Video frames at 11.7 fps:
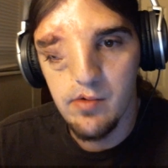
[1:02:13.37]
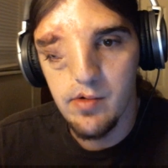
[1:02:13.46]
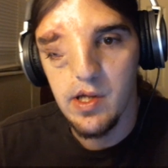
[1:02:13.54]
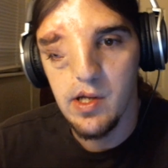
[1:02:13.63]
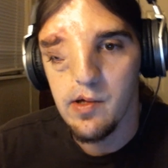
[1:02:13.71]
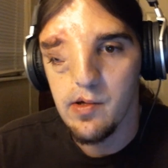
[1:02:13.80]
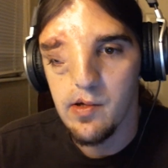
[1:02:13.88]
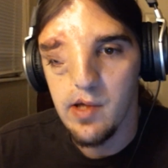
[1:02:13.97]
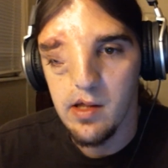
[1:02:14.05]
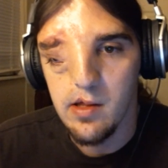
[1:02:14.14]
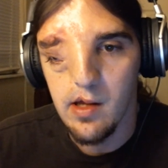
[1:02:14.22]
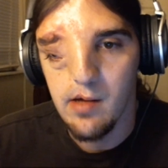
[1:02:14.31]
because it
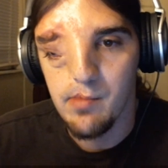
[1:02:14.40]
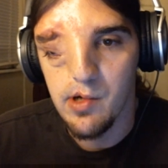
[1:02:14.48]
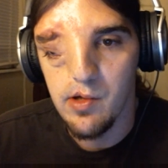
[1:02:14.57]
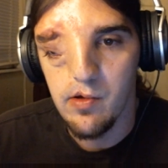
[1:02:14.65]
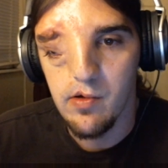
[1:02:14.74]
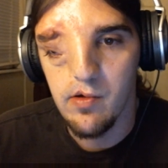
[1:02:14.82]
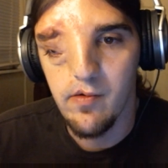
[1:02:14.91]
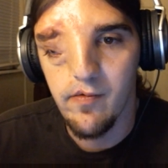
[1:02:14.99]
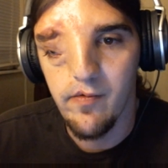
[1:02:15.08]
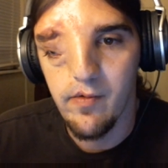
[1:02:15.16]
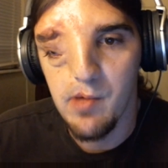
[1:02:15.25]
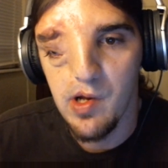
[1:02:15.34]
it really doesn't take
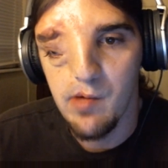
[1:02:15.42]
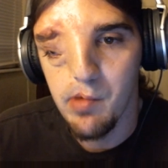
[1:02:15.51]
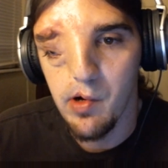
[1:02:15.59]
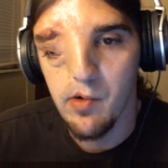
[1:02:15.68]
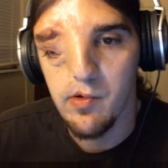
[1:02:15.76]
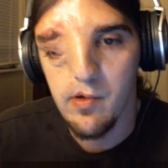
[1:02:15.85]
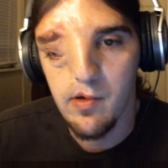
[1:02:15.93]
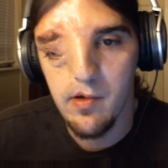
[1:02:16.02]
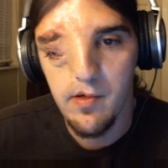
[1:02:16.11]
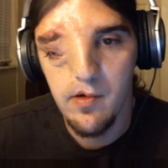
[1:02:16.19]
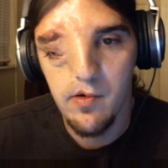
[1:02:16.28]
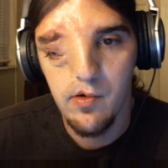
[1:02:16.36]
that much for
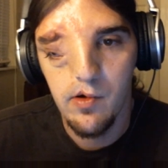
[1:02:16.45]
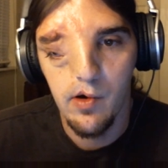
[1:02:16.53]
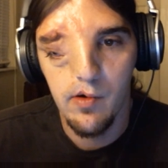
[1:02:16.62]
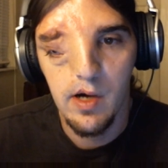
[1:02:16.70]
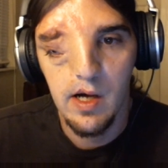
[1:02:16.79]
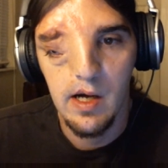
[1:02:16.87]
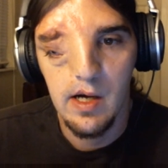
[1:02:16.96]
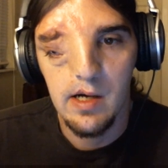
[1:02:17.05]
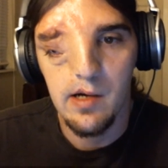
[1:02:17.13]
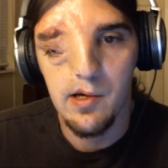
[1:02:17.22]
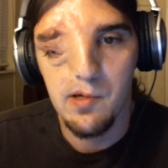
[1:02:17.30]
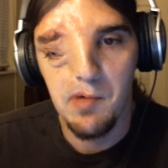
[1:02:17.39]
me to post the
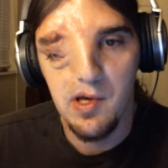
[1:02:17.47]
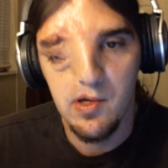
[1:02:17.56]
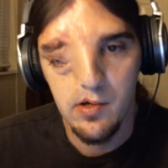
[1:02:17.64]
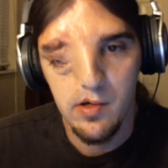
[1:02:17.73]
show,